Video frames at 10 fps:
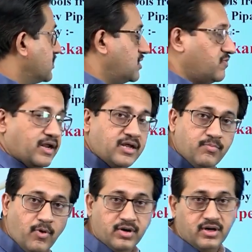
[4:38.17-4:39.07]
the very
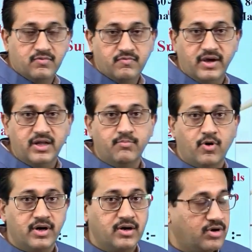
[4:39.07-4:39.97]

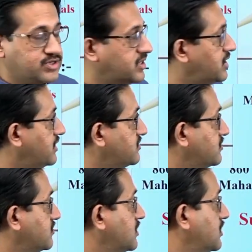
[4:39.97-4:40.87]
important question
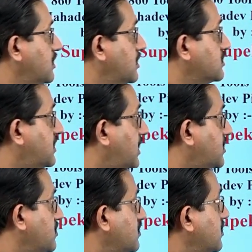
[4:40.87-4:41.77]
arises
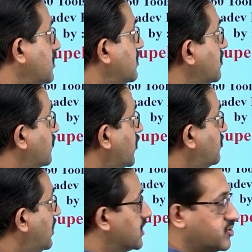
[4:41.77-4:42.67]
that
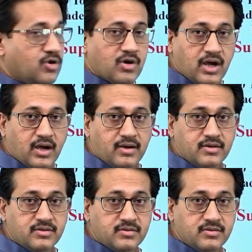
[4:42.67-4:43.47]
from Hatonora,